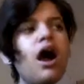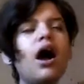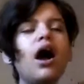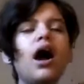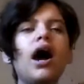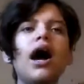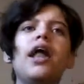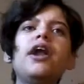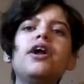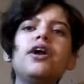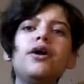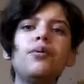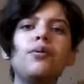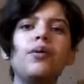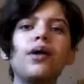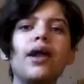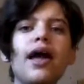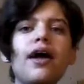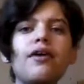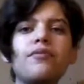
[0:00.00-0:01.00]
I don't know what
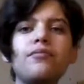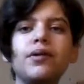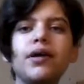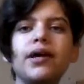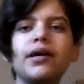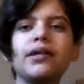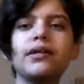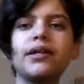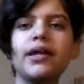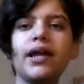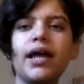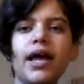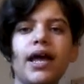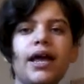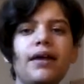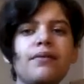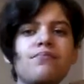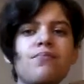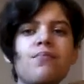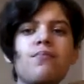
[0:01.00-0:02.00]
I have planned
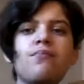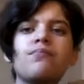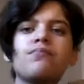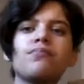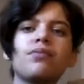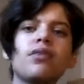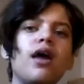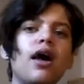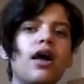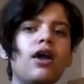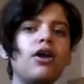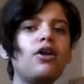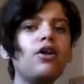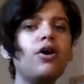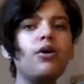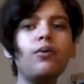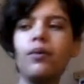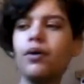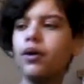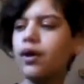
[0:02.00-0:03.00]
today. I don't
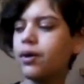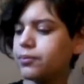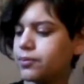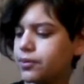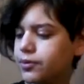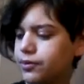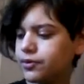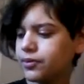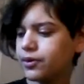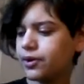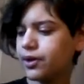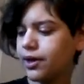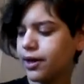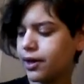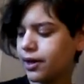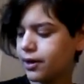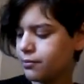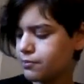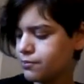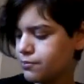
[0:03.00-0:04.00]
know what I'm doing
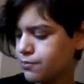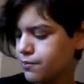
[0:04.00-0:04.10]
today.